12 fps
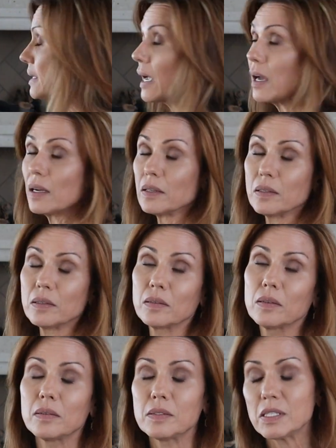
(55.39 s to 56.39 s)
Again,
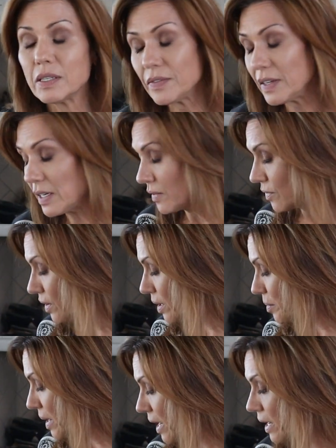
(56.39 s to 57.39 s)
Tiffany and
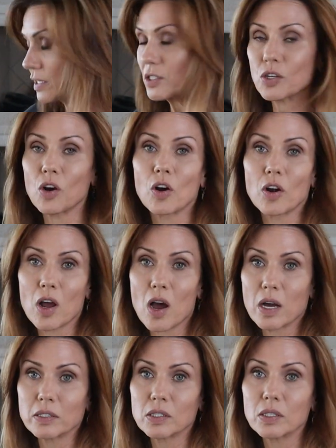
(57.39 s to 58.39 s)
Fred bags are
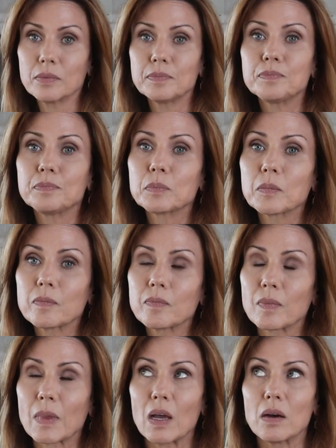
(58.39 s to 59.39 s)
not
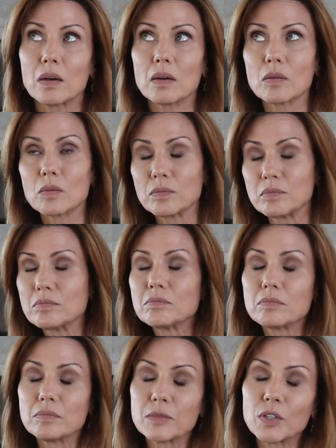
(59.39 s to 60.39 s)
uh,
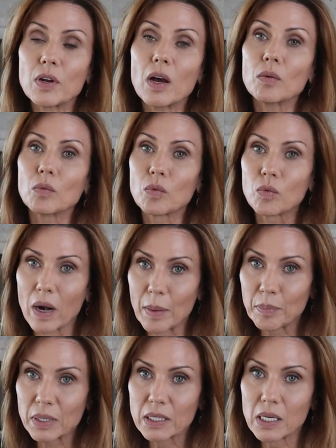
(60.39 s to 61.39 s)
they're not
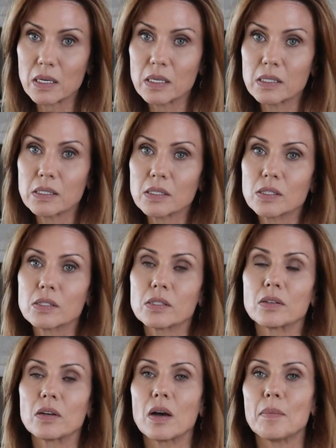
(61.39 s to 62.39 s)
replicas.
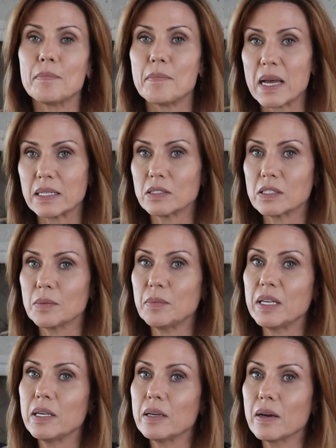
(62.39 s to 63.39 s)
They're not meant to
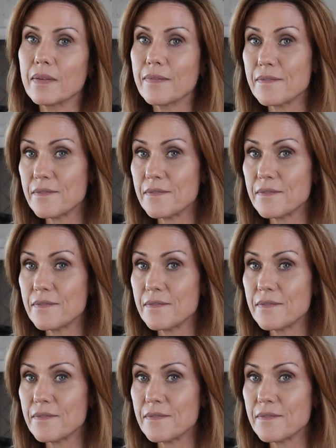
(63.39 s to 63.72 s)
be a